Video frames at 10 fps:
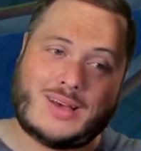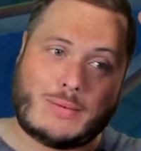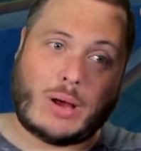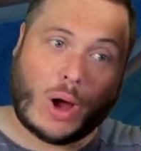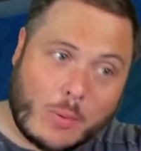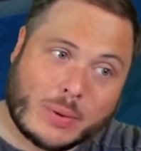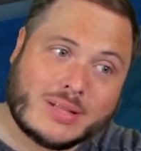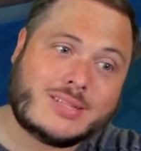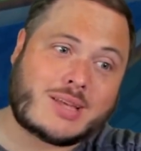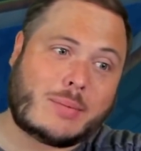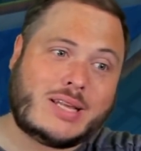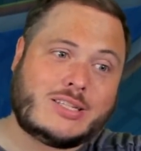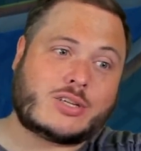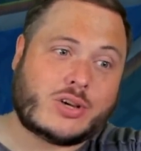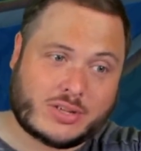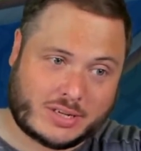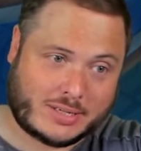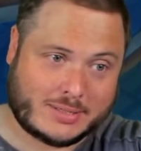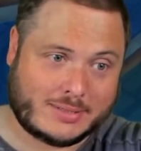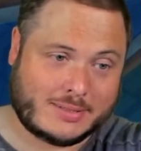I'm hoping some of these are good,
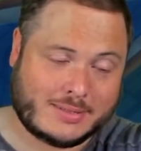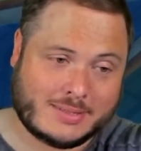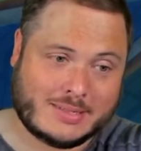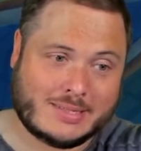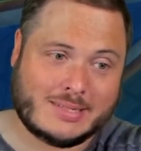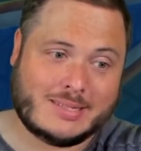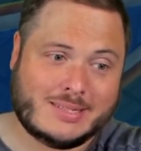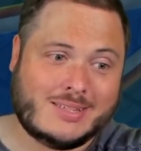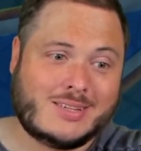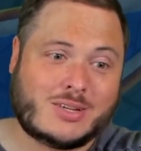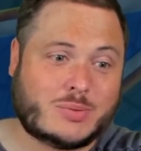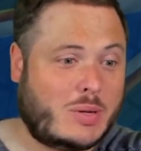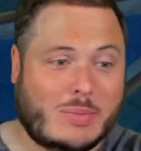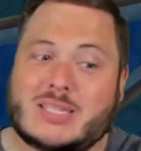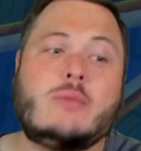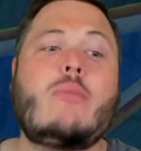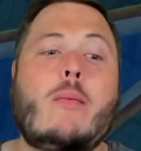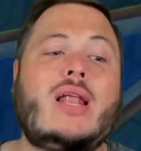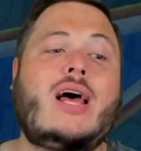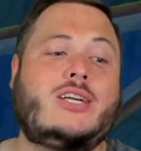because we missed the
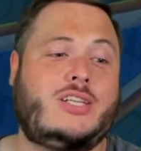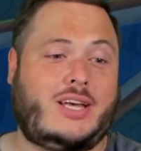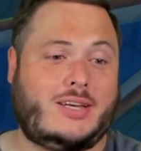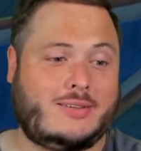Bobby Lashley.